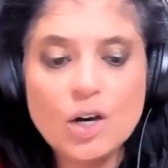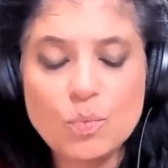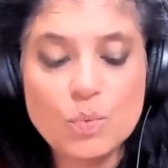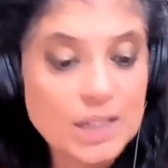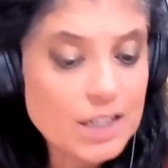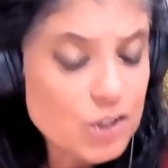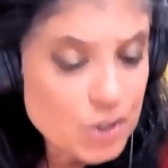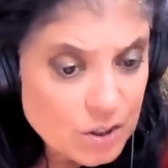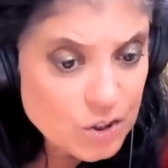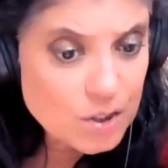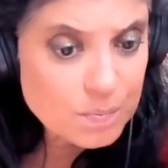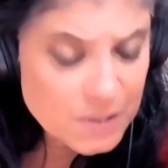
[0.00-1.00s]

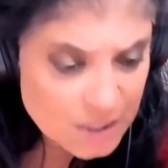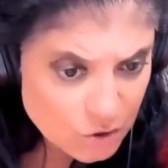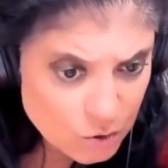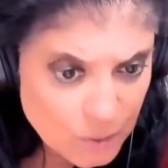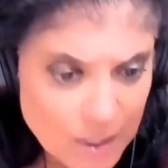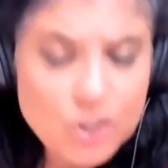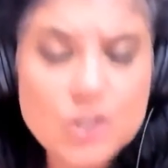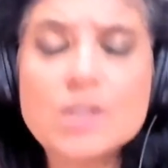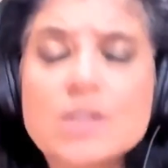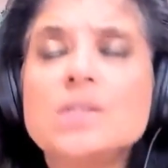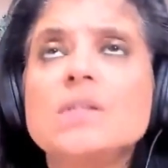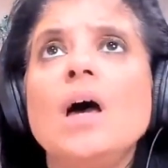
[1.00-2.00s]
relationship
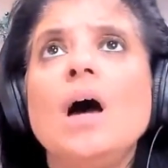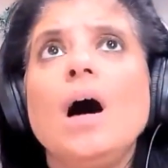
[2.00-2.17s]
situations,